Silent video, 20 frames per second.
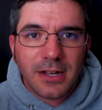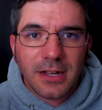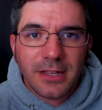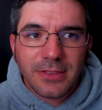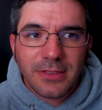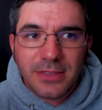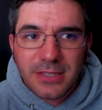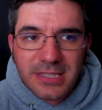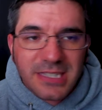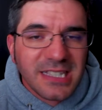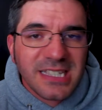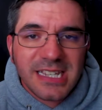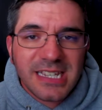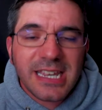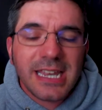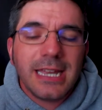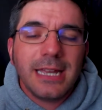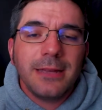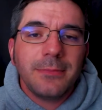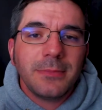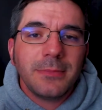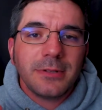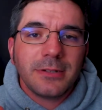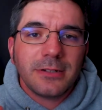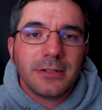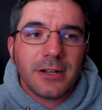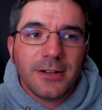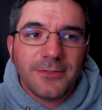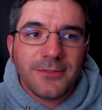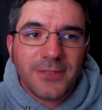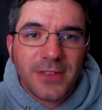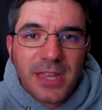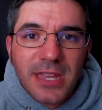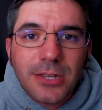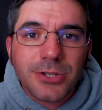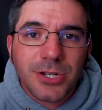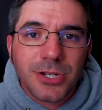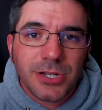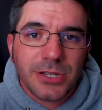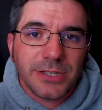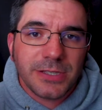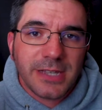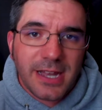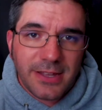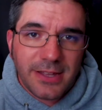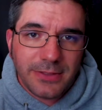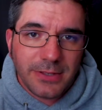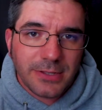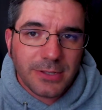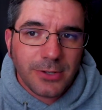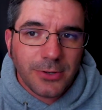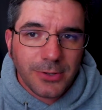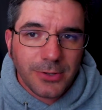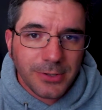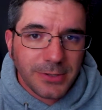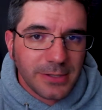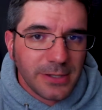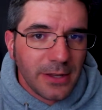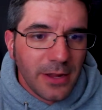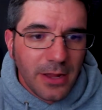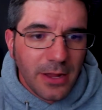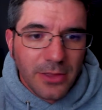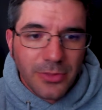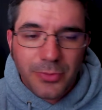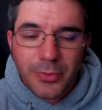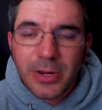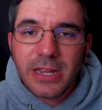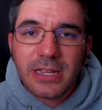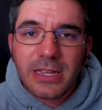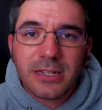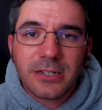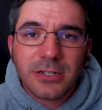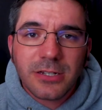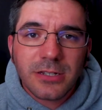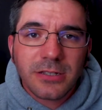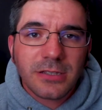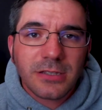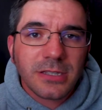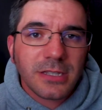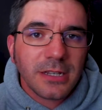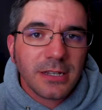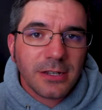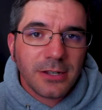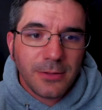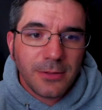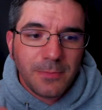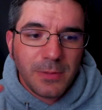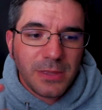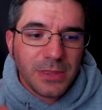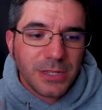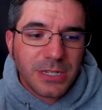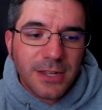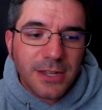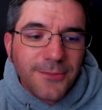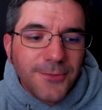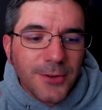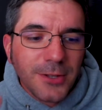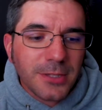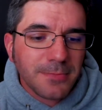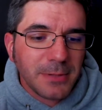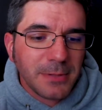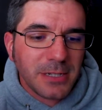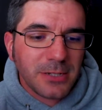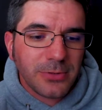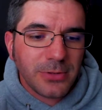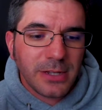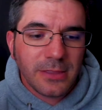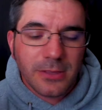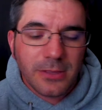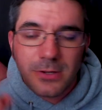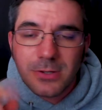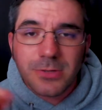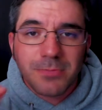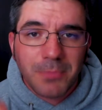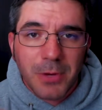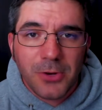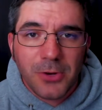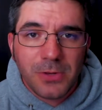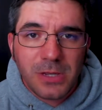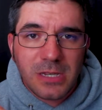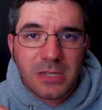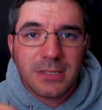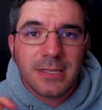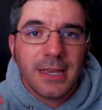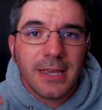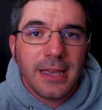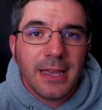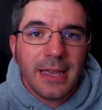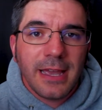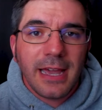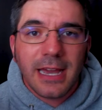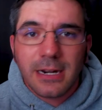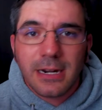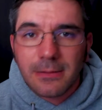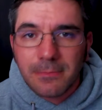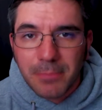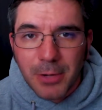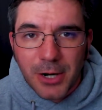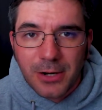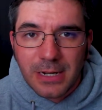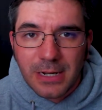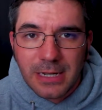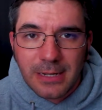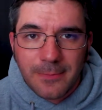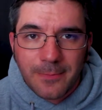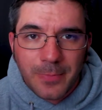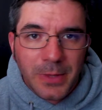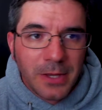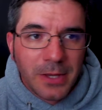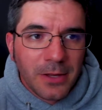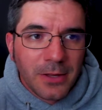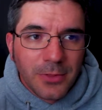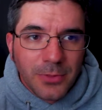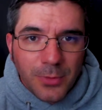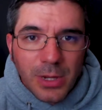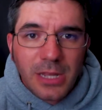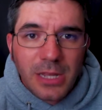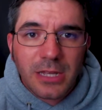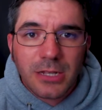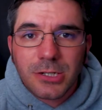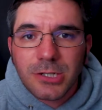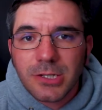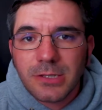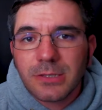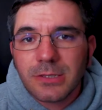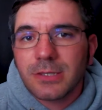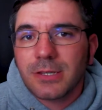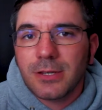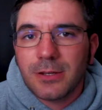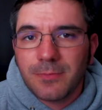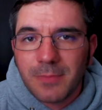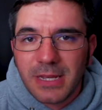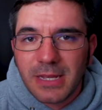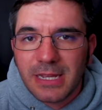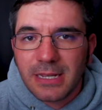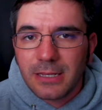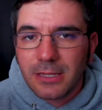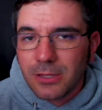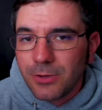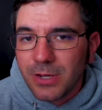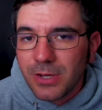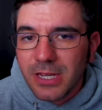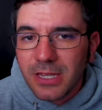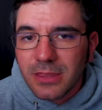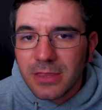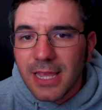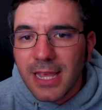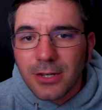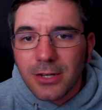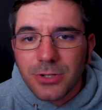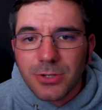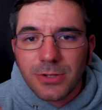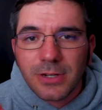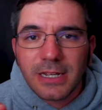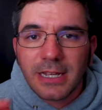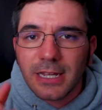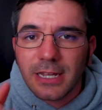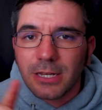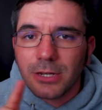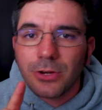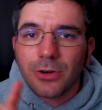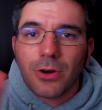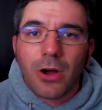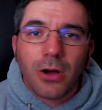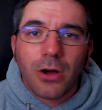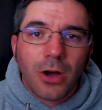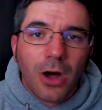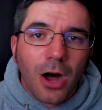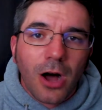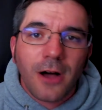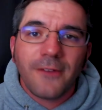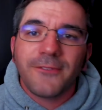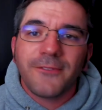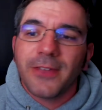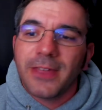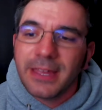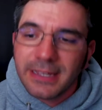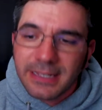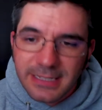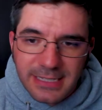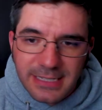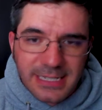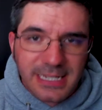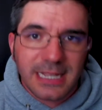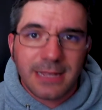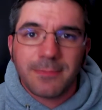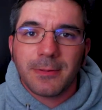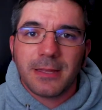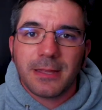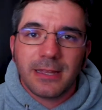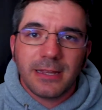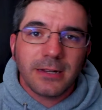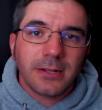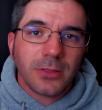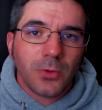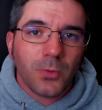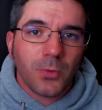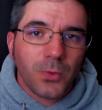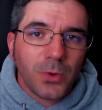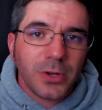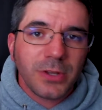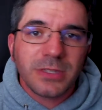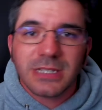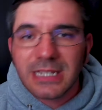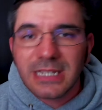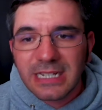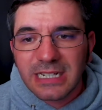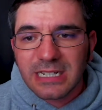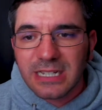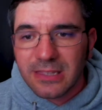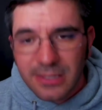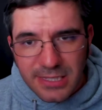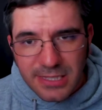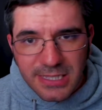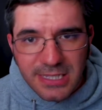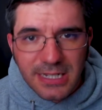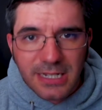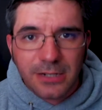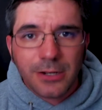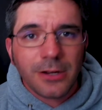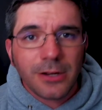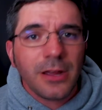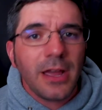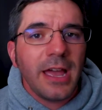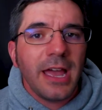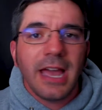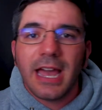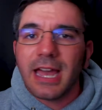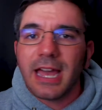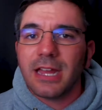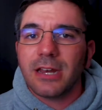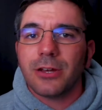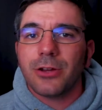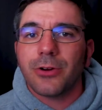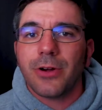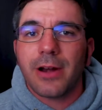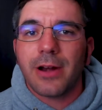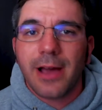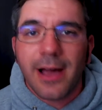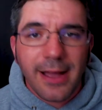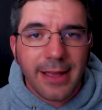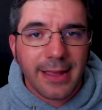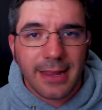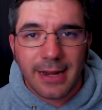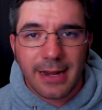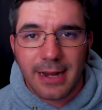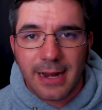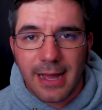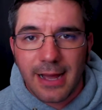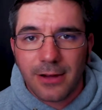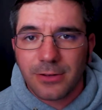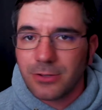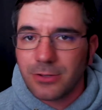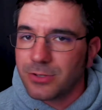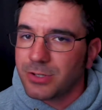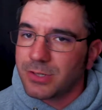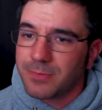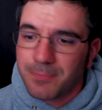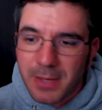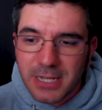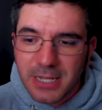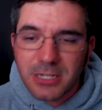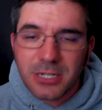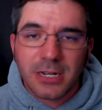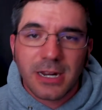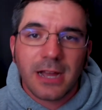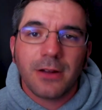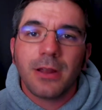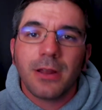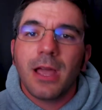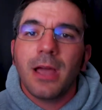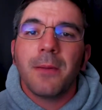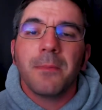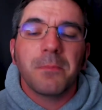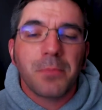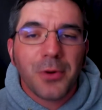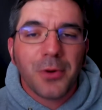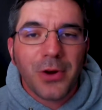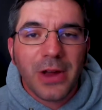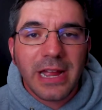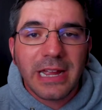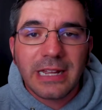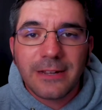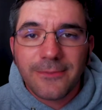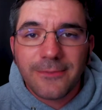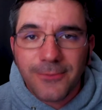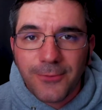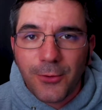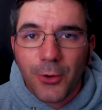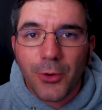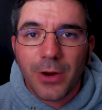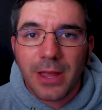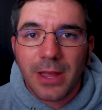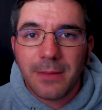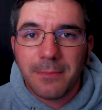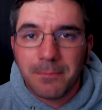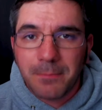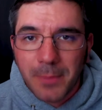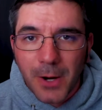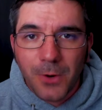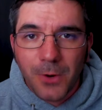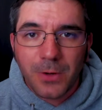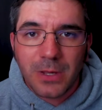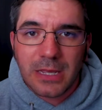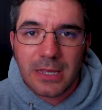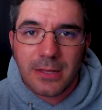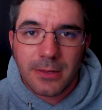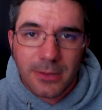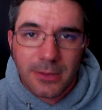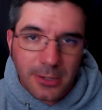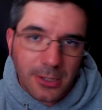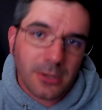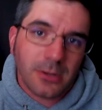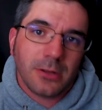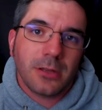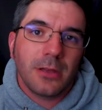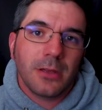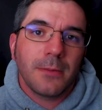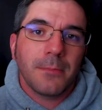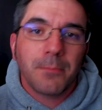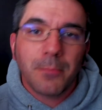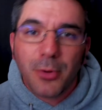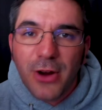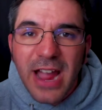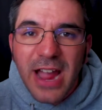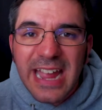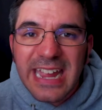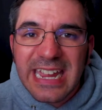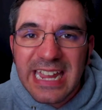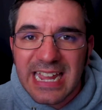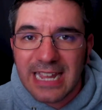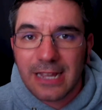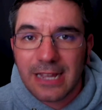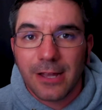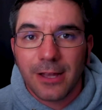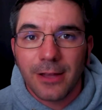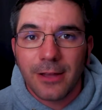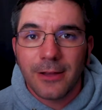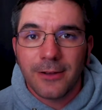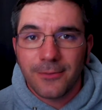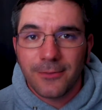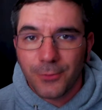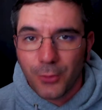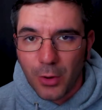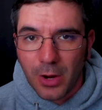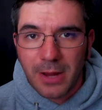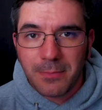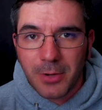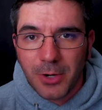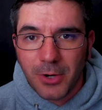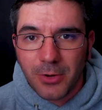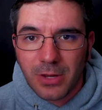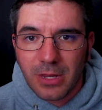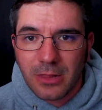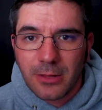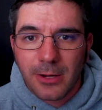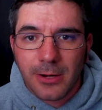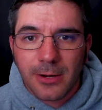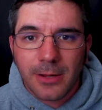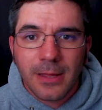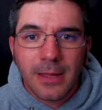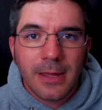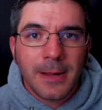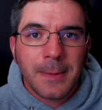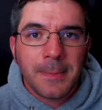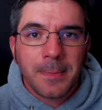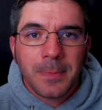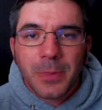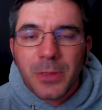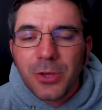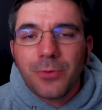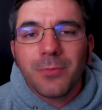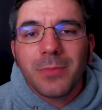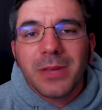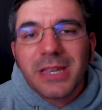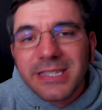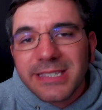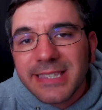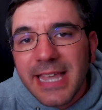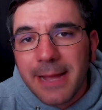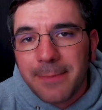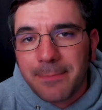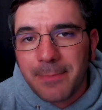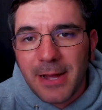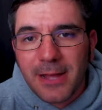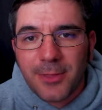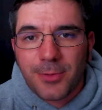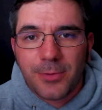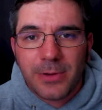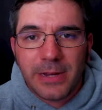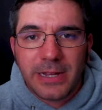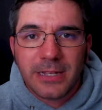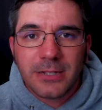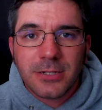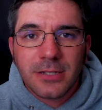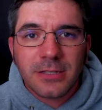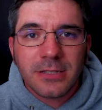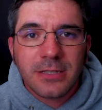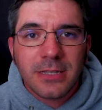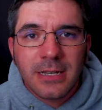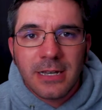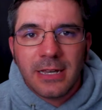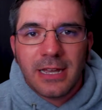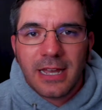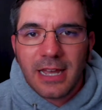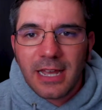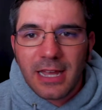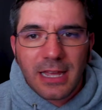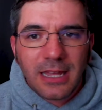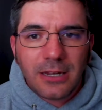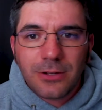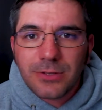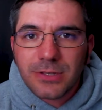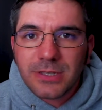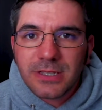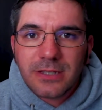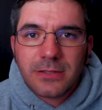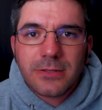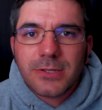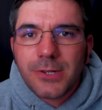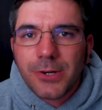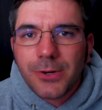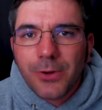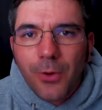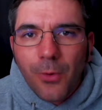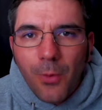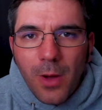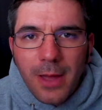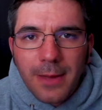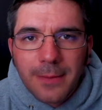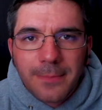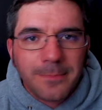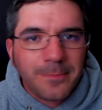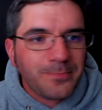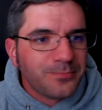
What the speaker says: a game of inches on this course, 3 inches could be the difference between those bogeys and a birdie. 3 inches could mean you hit that tree and you're off deep into the woods, into the cedar, and you're not getting out. You're just pitching out, praying for a bogey look. Praying for a bogey look. You miss that by 3 inches and you're sitting circle 1.